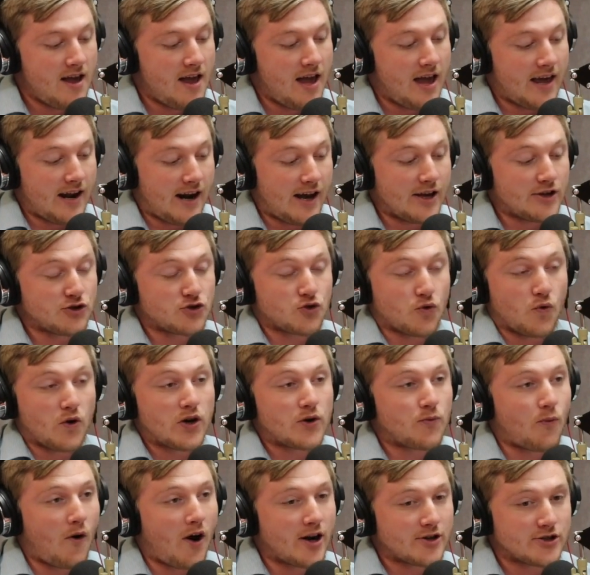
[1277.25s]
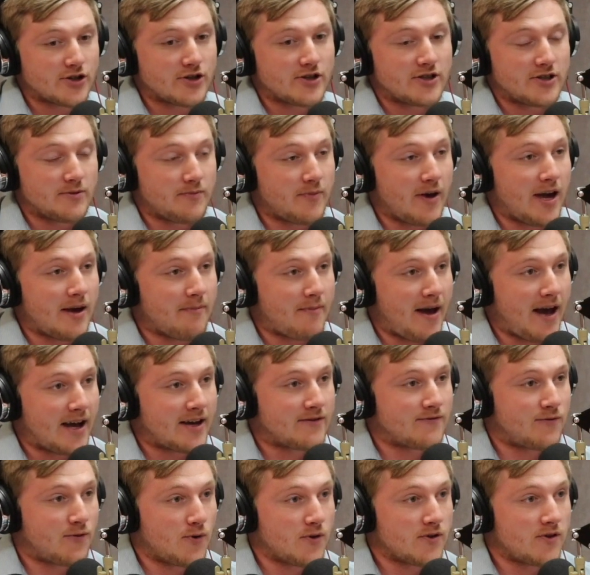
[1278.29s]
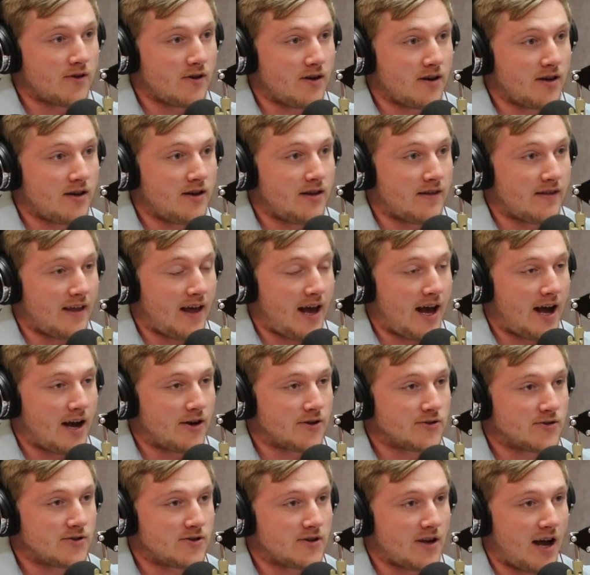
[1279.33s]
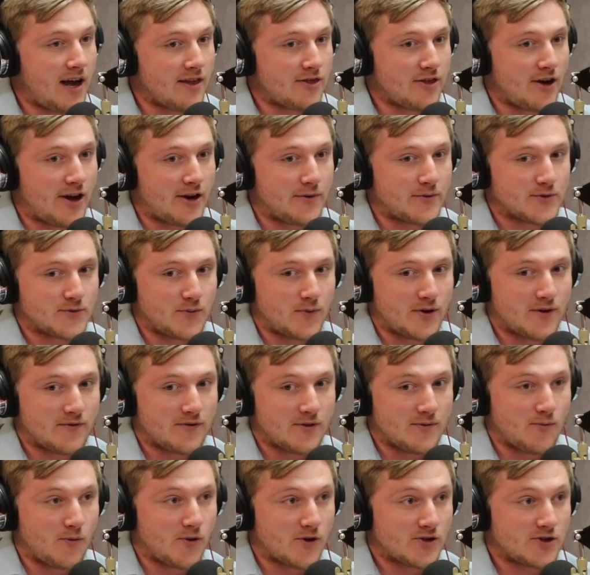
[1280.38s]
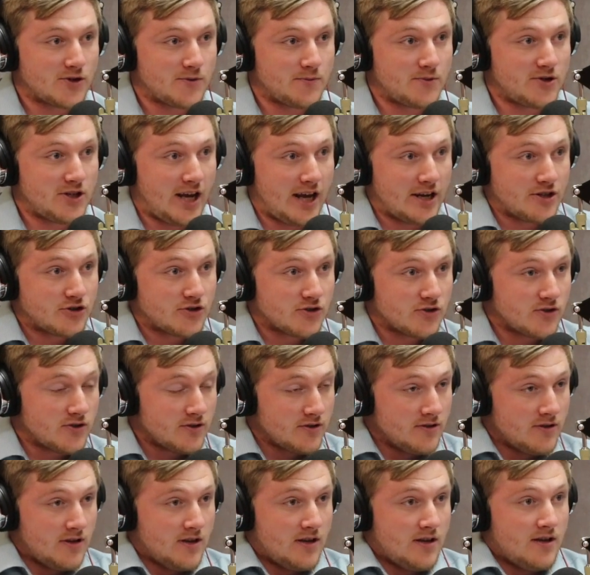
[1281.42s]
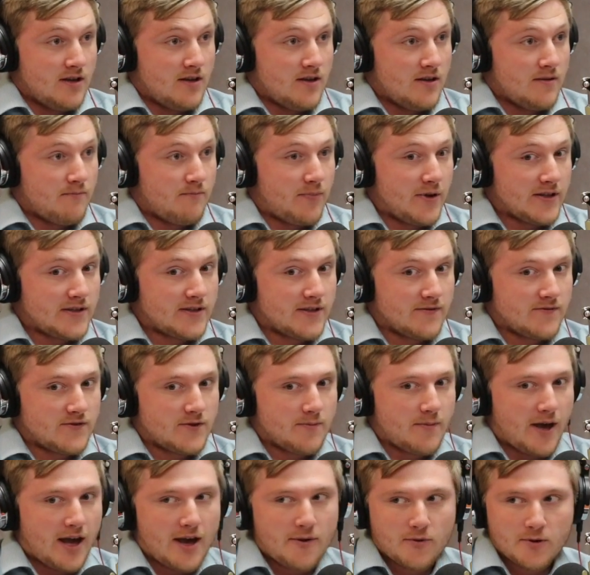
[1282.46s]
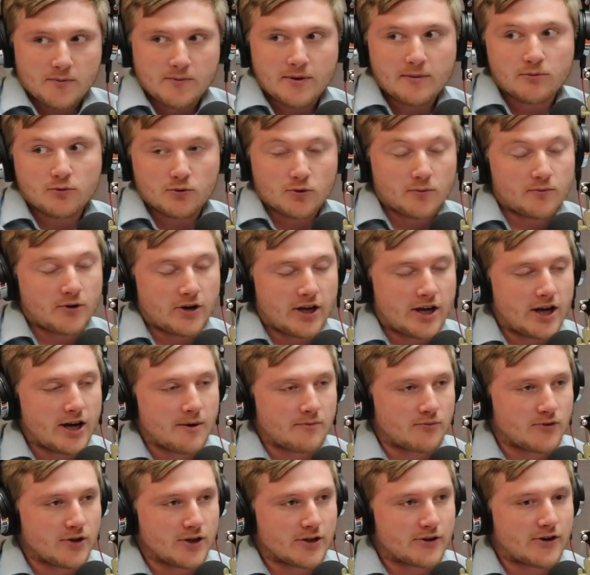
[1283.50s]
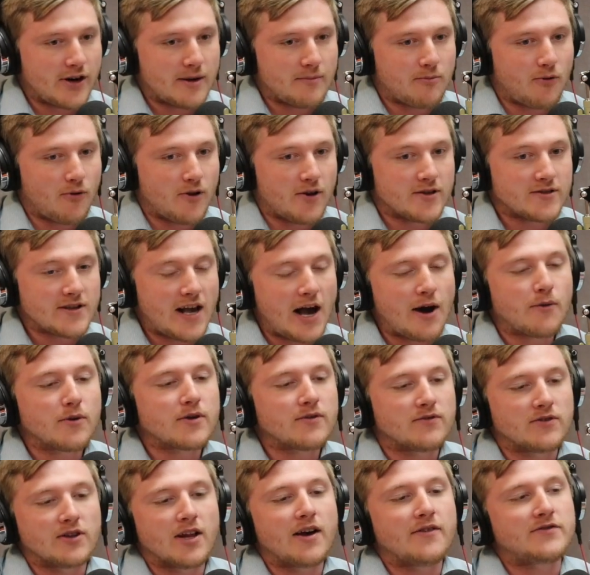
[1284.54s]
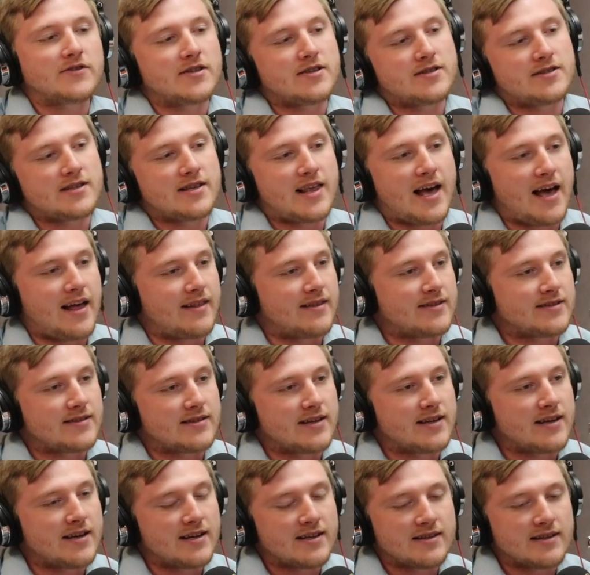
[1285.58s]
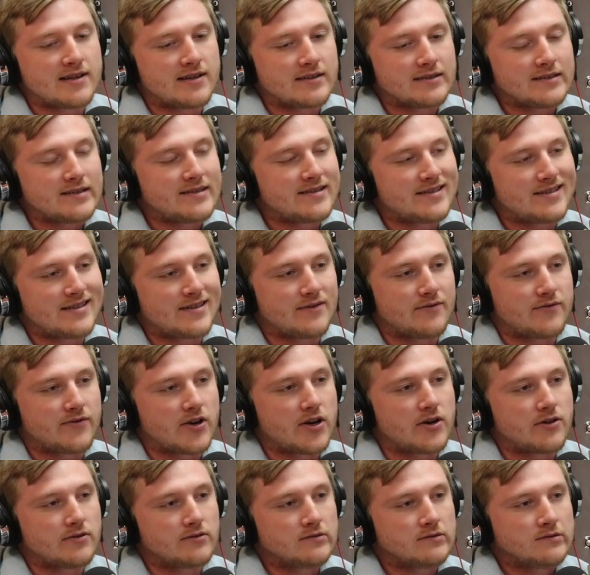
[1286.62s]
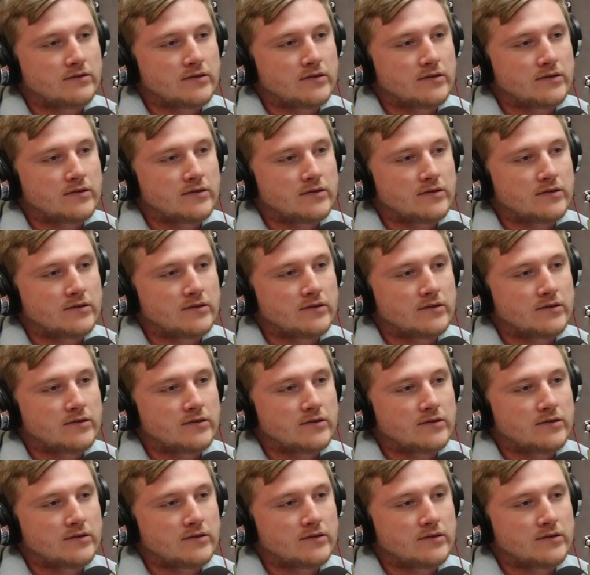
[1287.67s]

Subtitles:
And I enjoyed watching the debate back and forth on it in the House. I thought it was one of the more substantial bits of debate where people were bringing up really great points. I would have loved to see that in the Senate and then at least seen a vote.